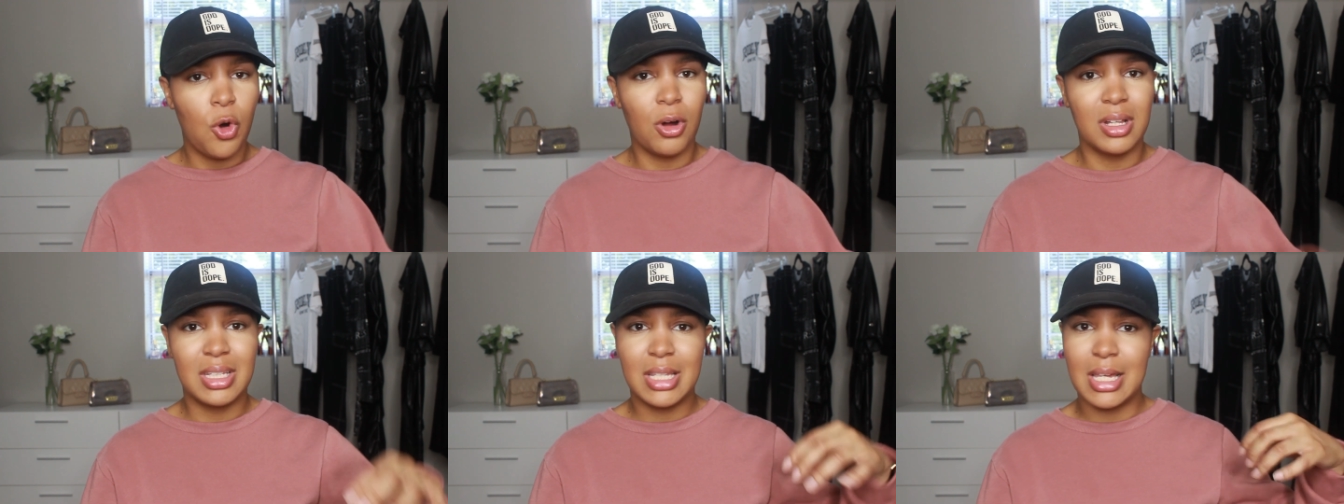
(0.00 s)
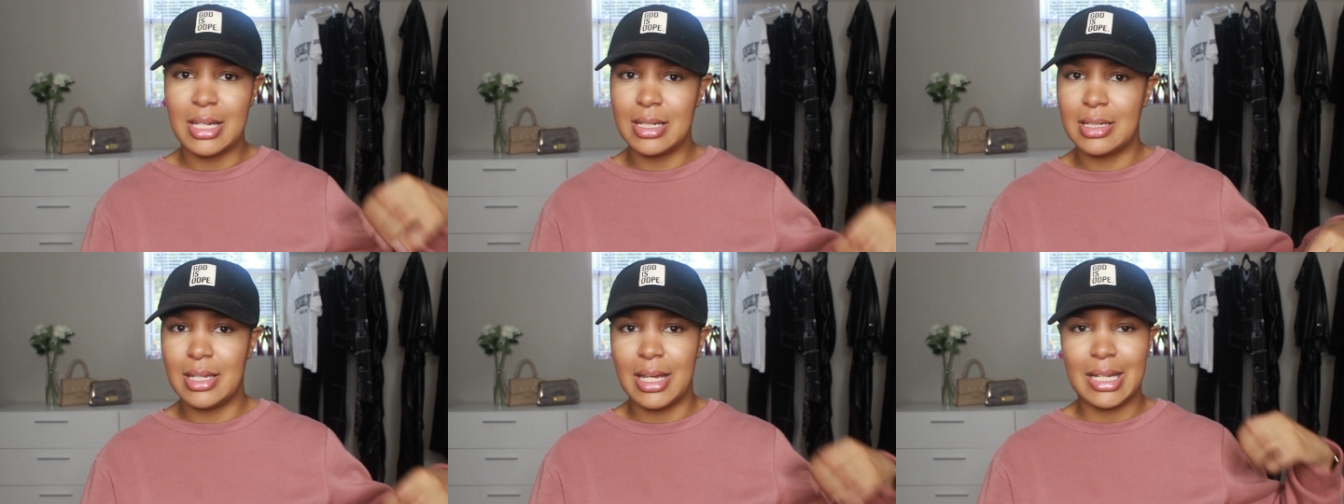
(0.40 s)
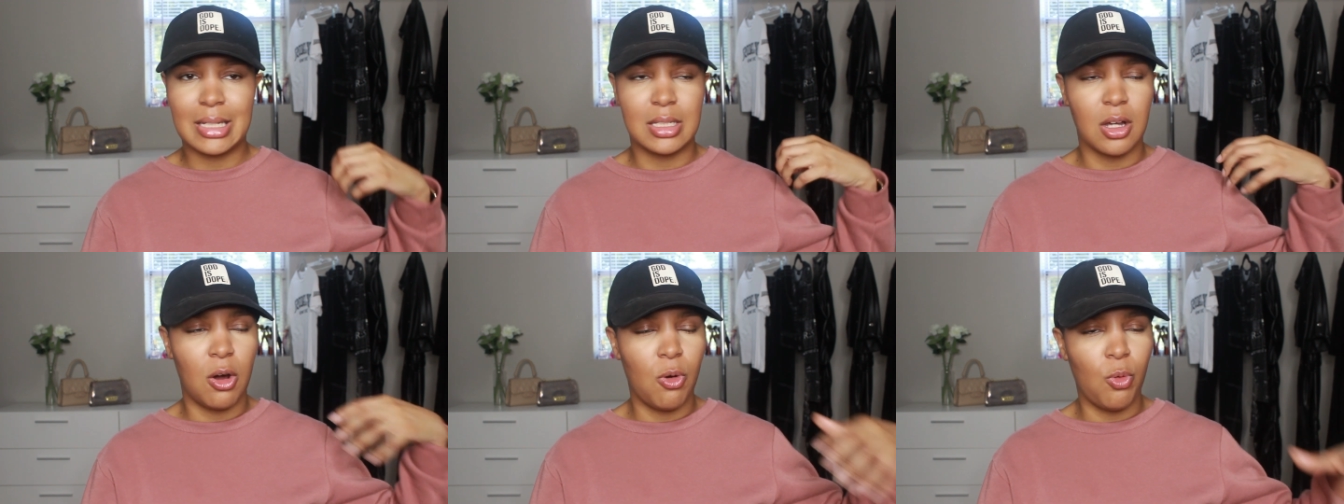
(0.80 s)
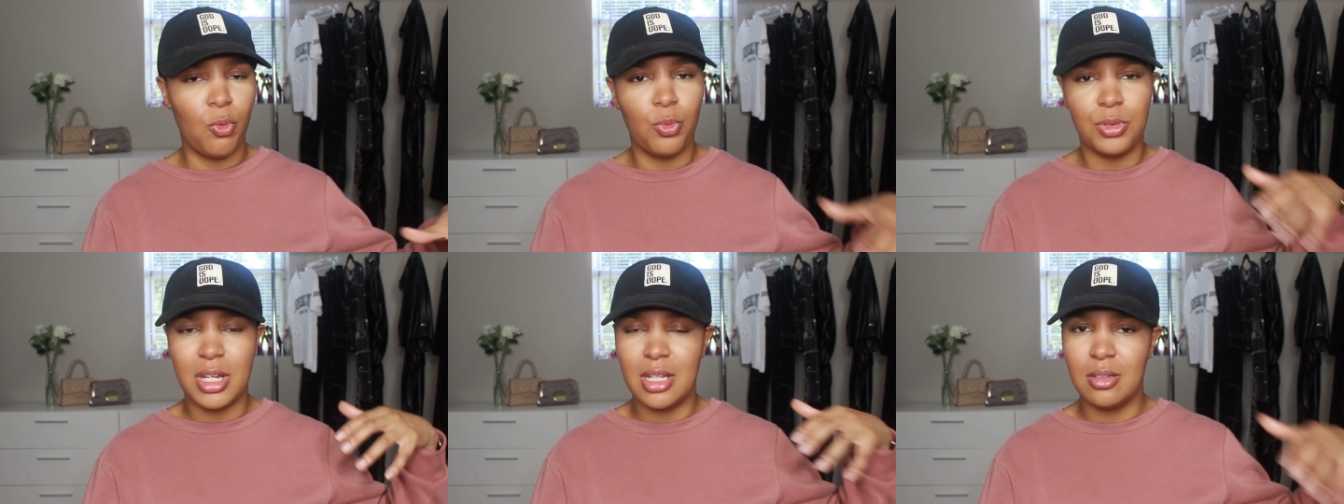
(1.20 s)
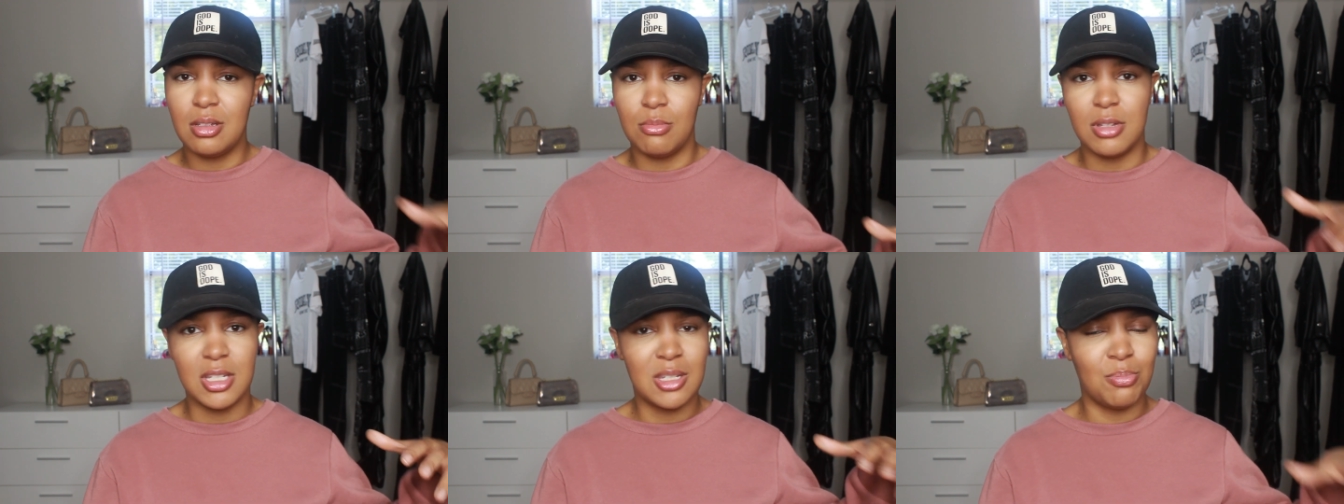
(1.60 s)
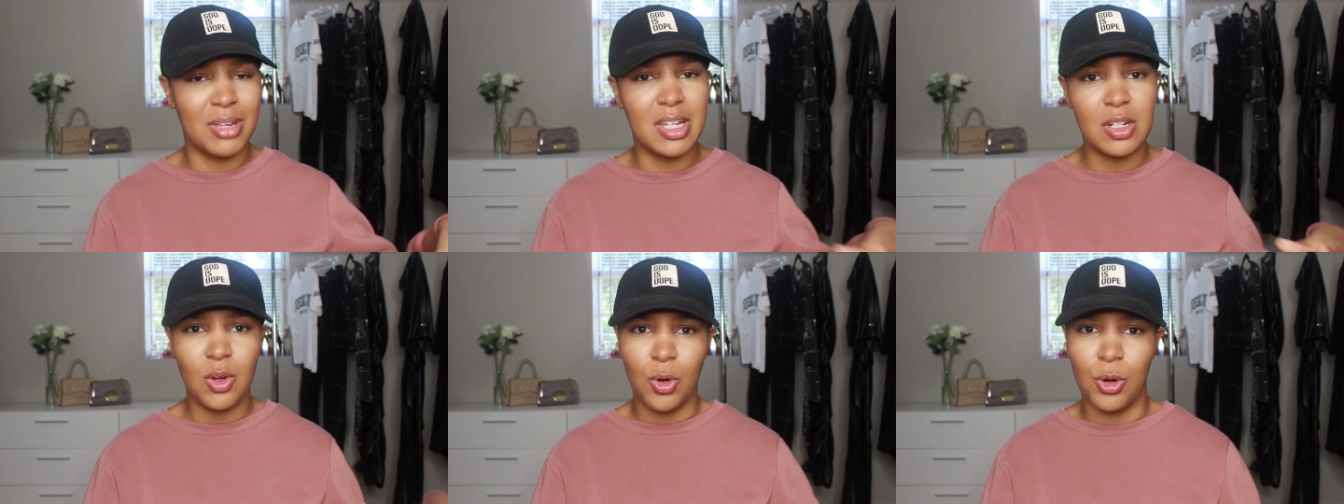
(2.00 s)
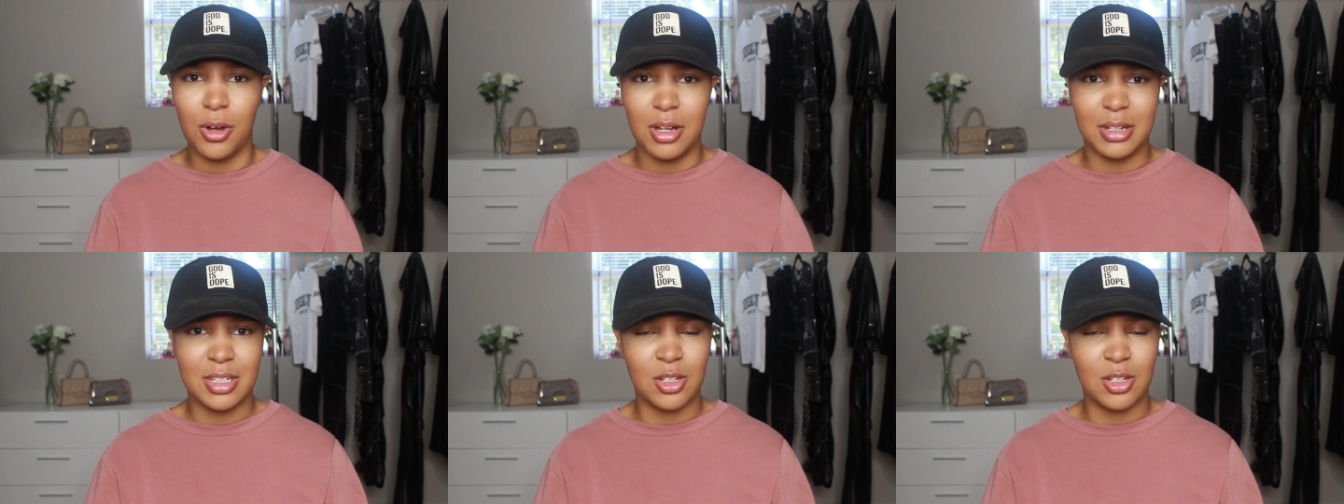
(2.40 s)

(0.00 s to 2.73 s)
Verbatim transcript: on things that don't need to be spent on.